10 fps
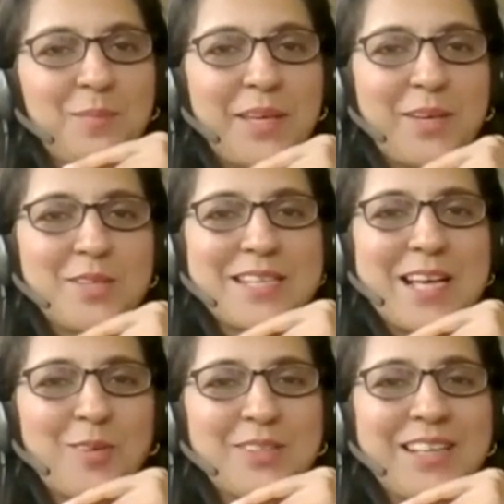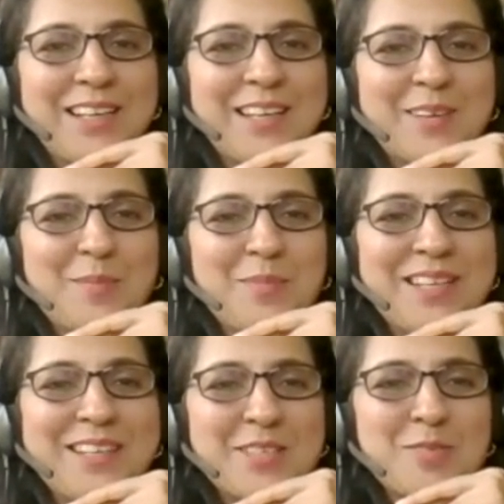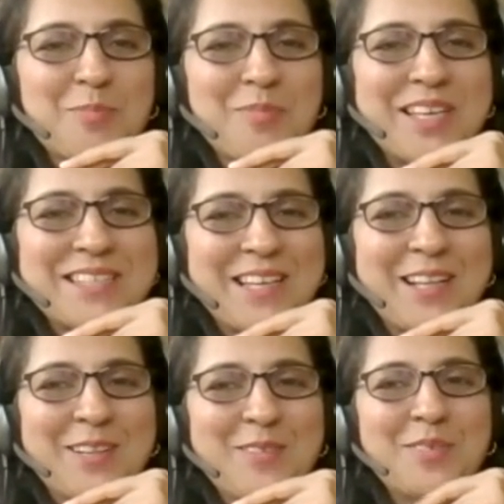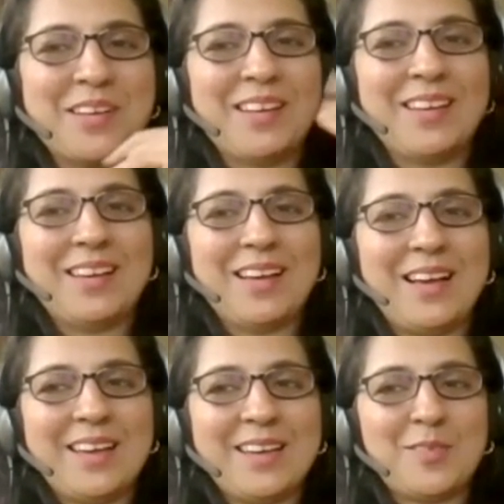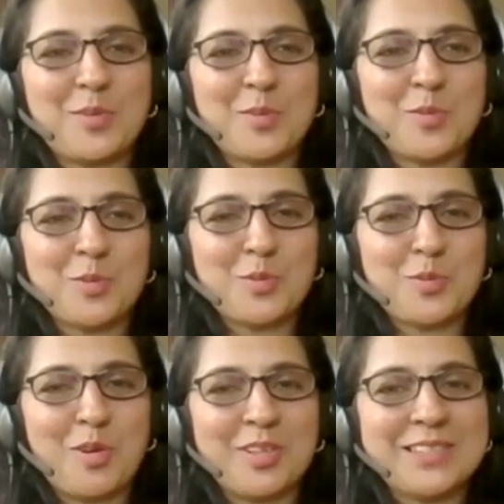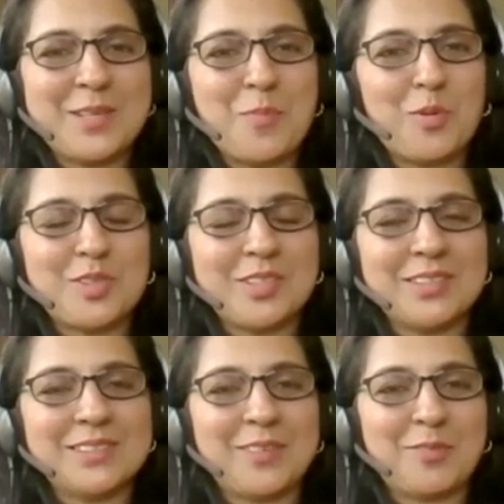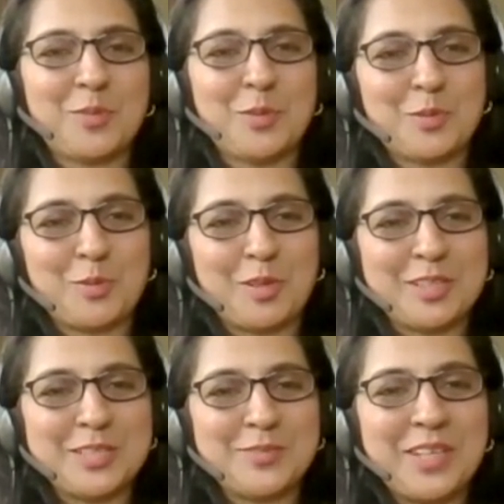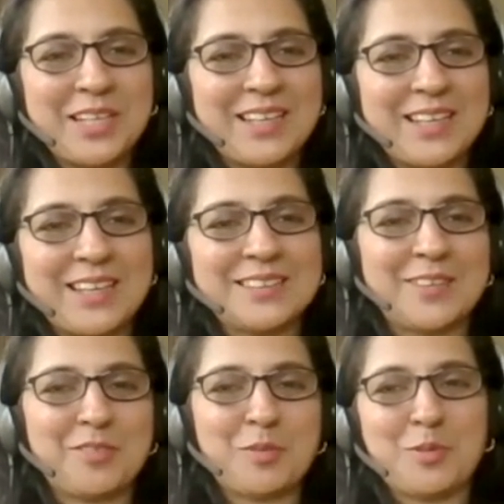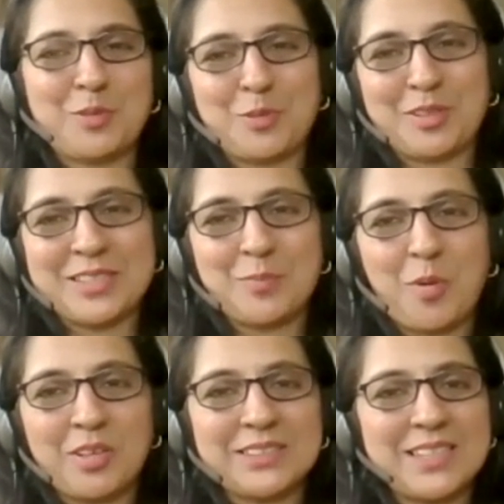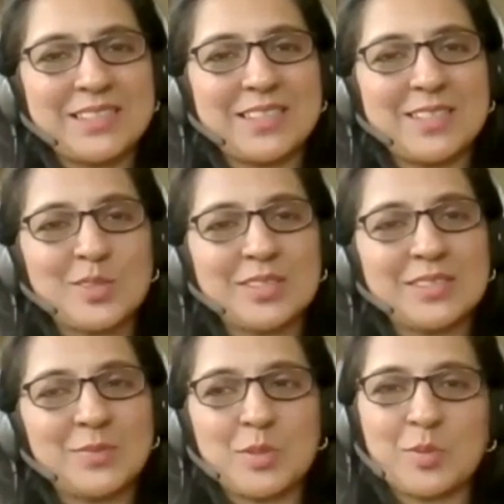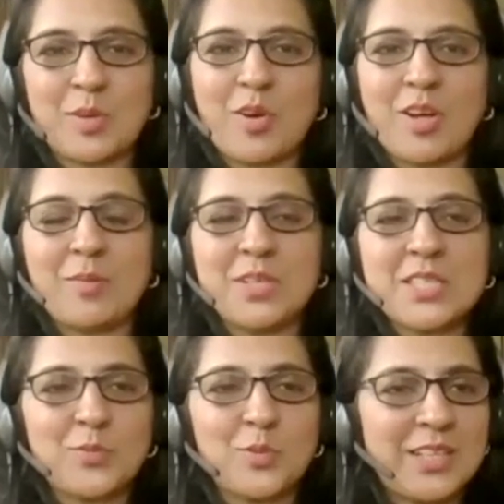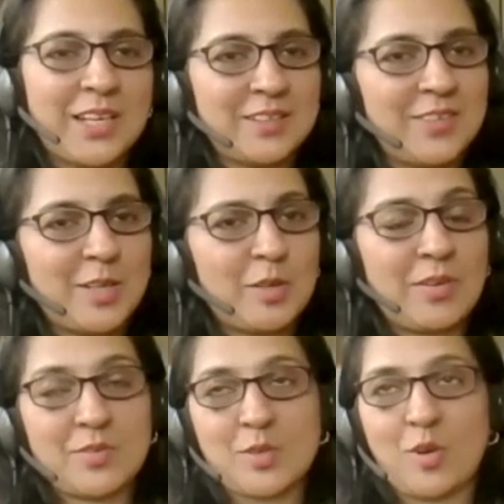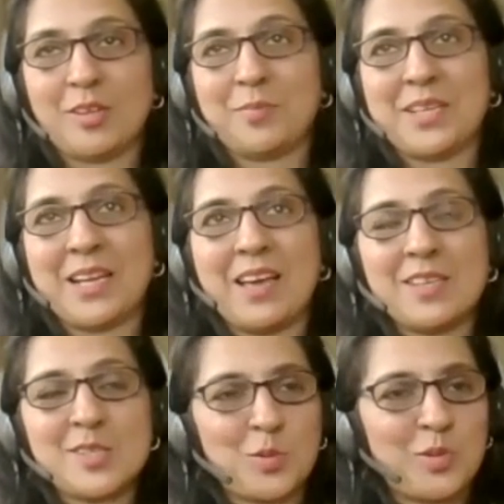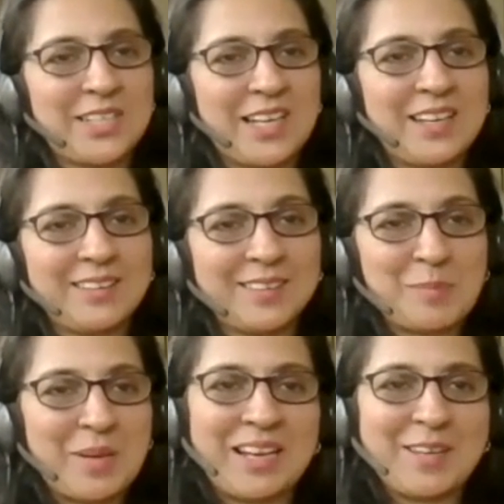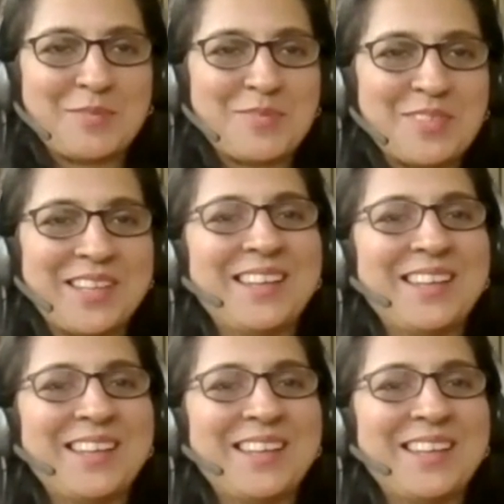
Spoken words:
Because now that I am in touch with myself, I have to go through all these emotions, I have to go through all these feelings, I have to go through all these body sensations, which were all blissfully unaware of. I was caught up in nice storytelling in my life.